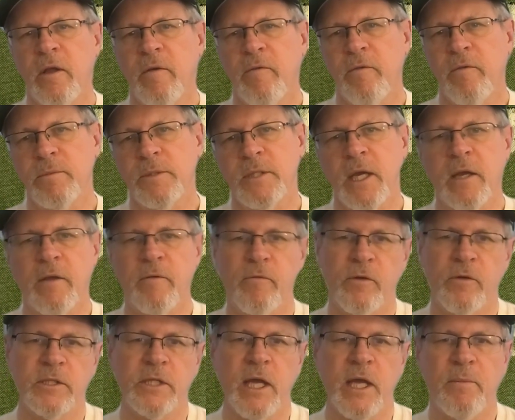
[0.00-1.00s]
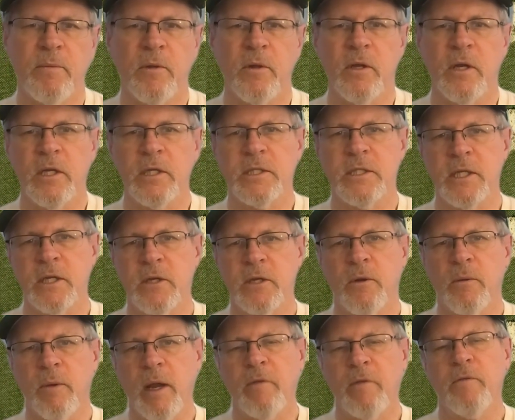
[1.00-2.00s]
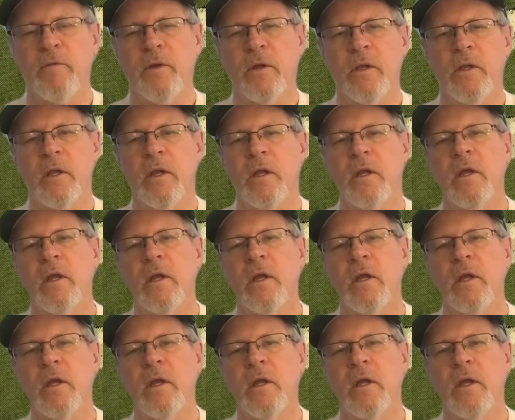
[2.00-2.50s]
from second, for example, on a single right field.